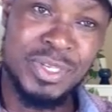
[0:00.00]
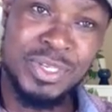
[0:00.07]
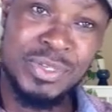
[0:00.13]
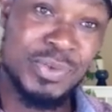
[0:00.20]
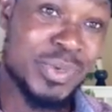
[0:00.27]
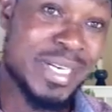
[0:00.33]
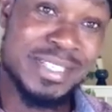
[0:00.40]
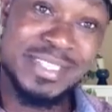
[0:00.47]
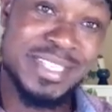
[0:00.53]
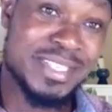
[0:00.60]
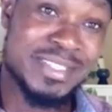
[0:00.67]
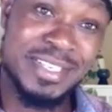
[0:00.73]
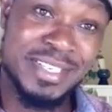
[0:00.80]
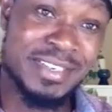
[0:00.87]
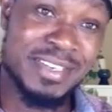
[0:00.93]
you are
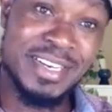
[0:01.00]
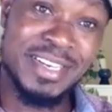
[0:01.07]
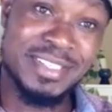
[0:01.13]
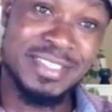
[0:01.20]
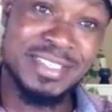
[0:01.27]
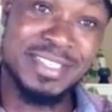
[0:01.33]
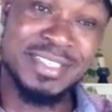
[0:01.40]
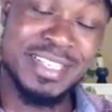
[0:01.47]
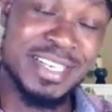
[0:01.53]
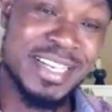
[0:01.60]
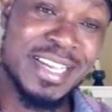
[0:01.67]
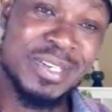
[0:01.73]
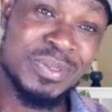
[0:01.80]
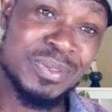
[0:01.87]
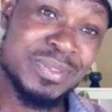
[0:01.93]
just the grass that the
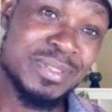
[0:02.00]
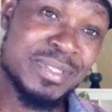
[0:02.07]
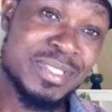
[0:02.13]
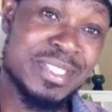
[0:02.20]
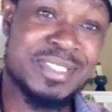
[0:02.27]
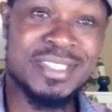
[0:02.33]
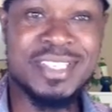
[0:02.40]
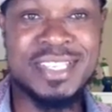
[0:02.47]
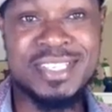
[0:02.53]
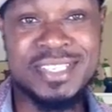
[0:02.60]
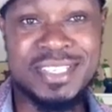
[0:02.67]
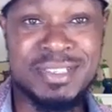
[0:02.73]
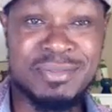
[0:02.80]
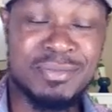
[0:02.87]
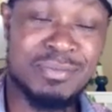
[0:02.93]
lion is
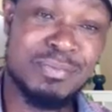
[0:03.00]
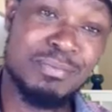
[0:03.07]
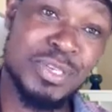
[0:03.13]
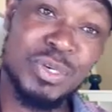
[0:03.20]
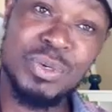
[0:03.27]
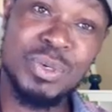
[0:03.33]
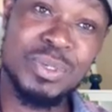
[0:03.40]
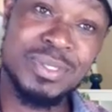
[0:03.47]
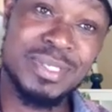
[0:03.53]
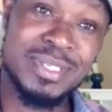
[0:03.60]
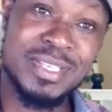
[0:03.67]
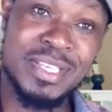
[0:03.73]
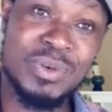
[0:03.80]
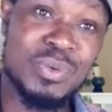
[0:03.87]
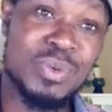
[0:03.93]
eating because
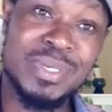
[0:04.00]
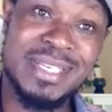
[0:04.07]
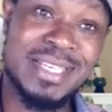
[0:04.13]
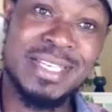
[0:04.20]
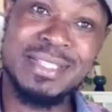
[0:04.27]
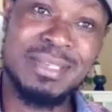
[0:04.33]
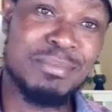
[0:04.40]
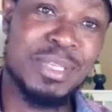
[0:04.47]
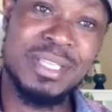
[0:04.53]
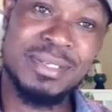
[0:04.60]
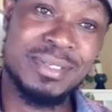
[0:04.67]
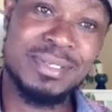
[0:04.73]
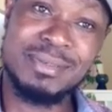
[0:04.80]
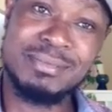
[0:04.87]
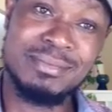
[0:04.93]
he couldn't get the
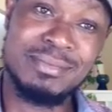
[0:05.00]
meat.